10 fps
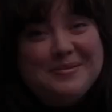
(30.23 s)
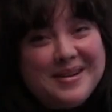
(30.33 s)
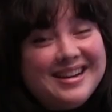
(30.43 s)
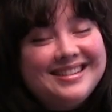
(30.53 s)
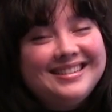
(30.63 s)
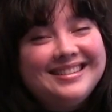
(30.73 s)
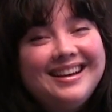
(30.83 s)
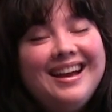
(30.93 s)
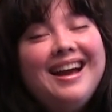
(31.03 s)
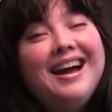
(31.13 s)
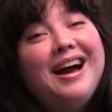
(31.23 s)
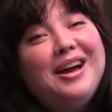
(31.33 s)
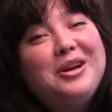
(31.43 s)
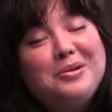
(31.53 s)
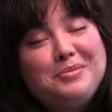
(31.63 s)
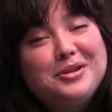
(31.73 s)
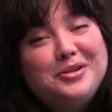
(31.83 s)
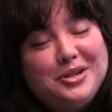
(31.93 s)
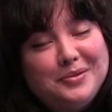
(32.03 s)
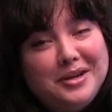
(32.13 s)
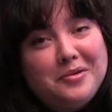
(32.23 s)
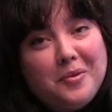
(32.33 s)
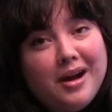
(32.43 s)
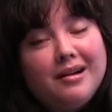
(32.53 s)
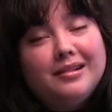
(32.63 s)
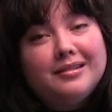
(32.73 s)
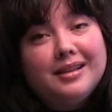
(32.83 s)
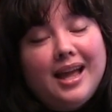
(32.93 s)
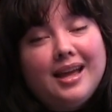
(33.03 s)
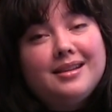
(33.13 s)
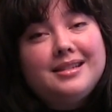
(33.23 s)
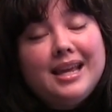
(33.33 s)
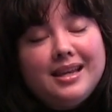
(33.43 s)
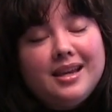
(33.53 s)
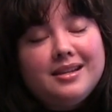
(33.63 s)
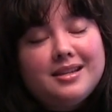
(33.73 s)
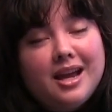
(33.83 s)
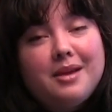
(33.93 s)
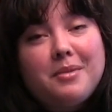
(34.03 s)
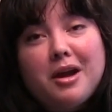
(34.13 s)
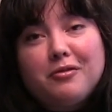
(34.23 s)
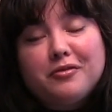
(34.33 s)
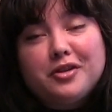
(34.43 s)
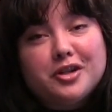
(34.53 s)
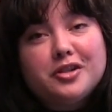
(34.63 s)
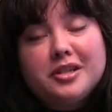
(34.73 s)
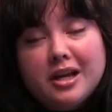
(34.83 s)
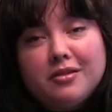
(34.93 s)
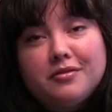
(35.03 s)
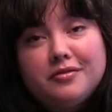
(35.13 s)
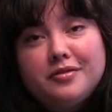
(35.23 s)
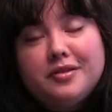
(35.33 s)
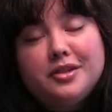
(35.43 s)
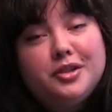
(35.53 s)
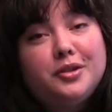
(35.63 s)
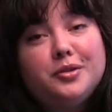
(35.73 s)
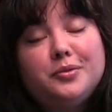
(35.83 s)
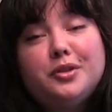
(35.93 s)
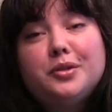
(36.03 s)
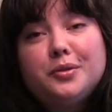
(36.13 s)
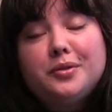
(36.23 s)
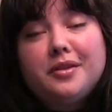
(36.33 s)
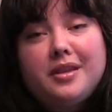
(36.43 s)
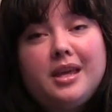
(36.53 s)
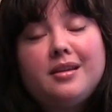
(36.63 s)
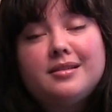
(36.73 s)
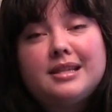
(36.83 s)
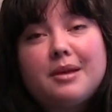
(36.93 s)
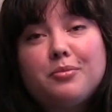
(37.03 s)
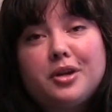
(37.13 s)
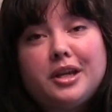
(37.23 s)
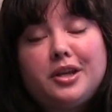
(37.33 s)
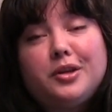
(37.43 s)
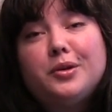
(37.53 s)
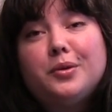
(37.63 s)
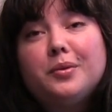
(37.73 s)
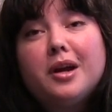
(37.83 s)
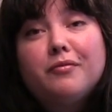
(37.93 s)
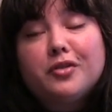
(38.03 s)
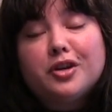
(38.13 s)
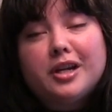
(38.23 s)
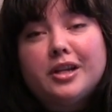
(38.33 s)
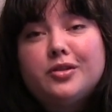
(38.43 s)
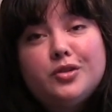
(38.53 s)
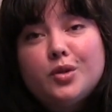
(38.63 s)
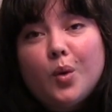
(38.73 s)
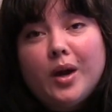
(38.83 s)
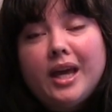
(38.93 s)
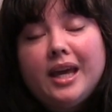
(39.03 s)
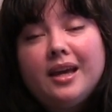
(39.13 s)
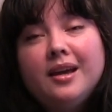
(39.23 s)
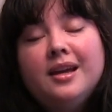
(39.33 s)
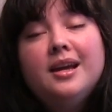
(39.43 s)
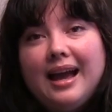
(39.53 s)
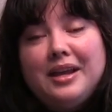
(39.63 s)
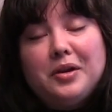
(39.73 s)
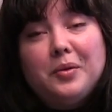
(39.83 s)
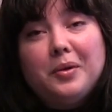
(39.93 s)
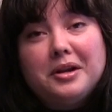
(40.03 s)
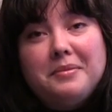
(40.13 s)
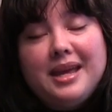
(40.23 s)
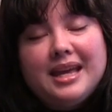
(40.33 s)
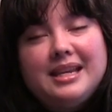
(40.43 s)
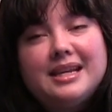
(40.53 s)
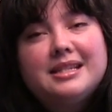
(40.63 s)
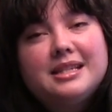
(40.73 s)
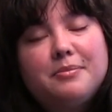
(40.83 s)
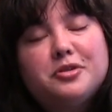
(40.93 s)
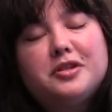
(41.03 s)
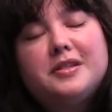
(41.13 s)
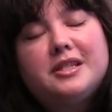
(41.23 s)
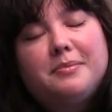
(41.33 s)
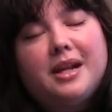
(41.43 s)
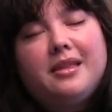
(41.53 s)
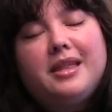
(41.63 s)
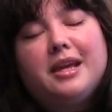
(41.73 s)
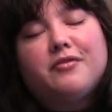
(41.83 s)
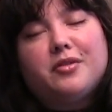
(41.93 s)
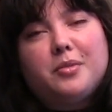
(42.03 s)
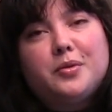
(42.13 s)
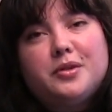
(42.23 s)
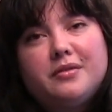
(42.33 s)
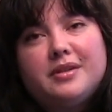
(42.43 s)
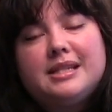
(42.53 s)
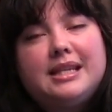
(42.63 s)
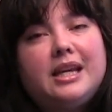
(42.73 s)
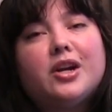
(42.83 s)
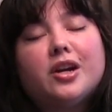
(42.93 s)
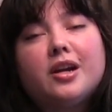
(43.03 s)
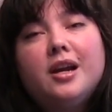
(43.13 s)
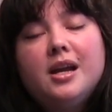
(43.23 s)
everyone. I hope you're doing well and taking time out for yourself to do the things that bring you comfort and joy. I don't want to make any assumptions, but I think for most of us here,